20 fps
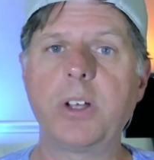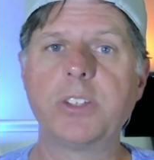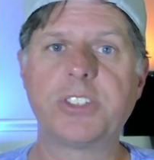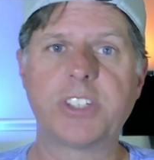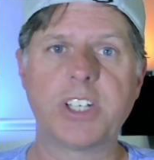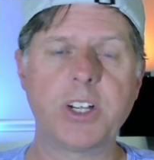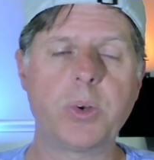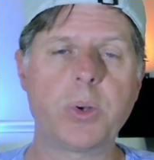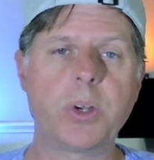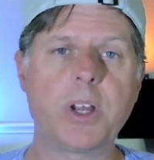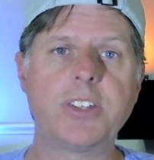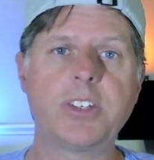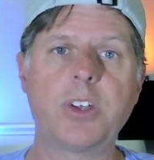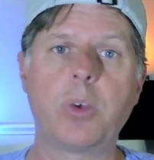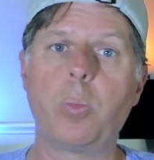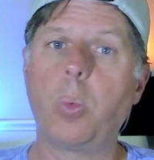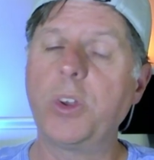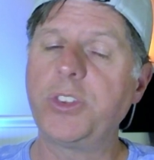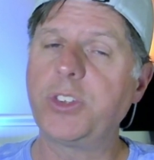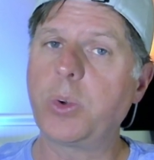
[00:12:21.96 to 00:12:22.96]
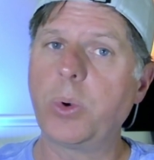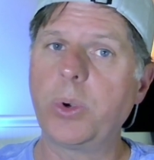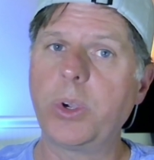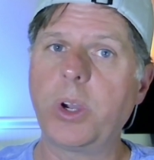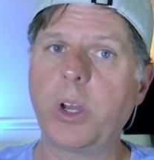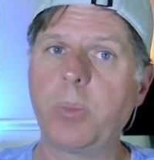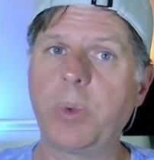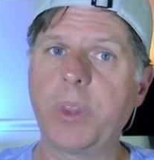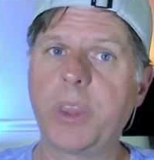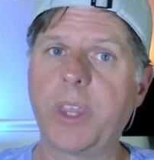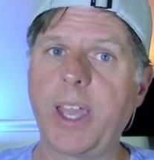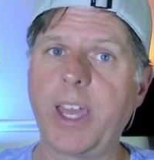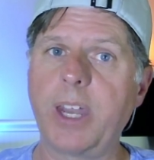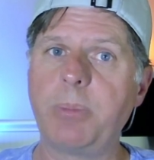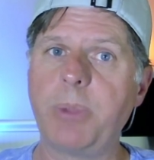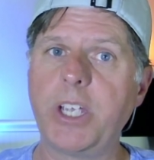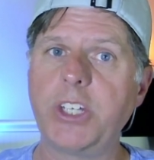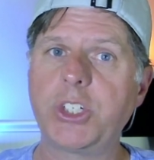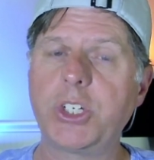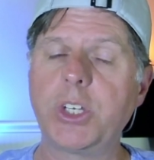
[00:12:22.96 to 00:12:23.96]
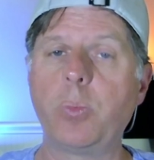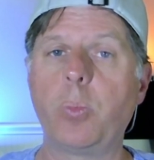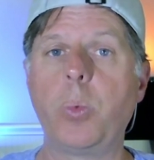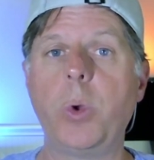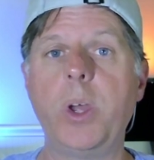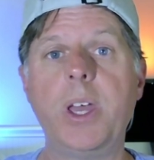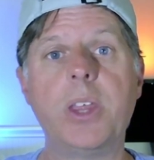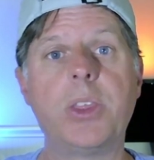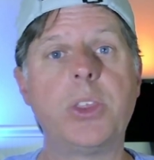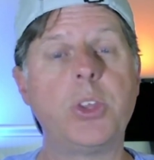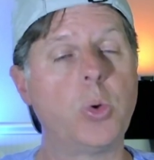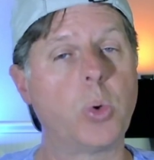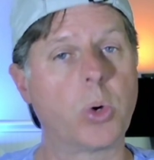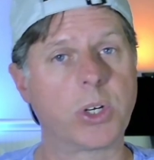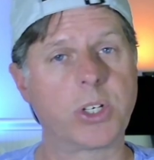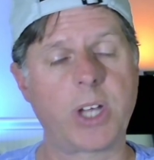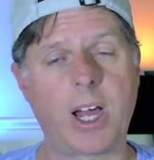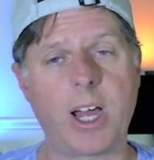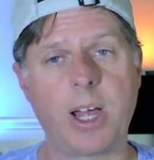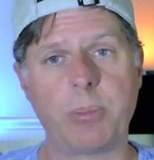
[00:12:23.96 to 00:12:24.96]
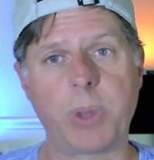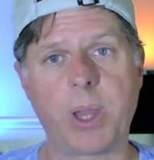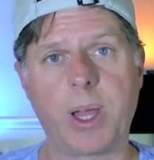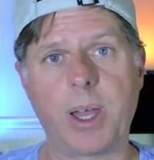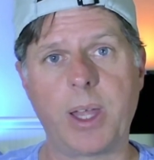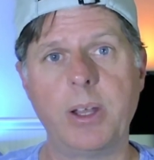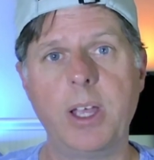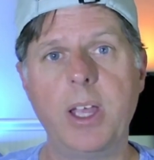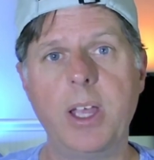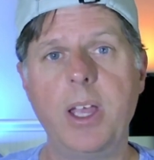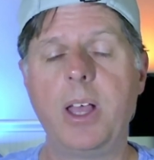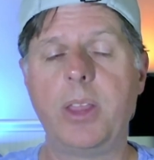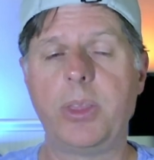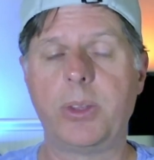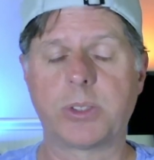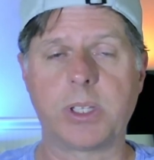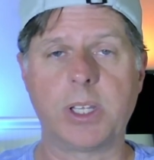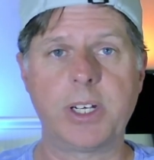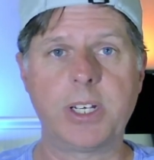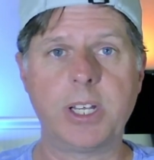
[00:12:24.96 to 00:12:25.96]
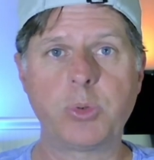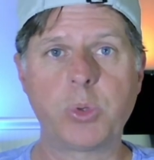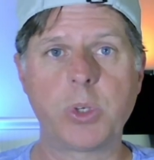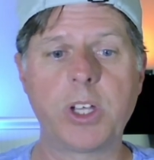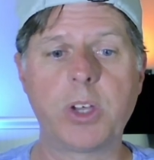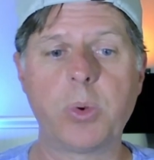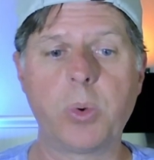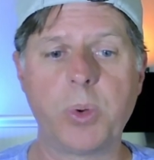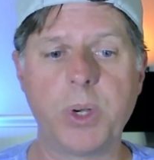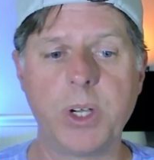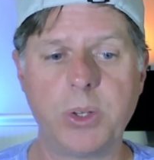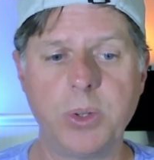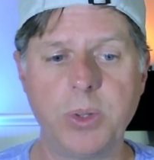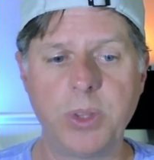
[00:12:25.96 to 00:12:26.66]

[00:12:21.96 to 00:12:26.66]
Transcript: on synchronizing what's going on with the animation with your timeline. There's a lot of times where you're going to want to do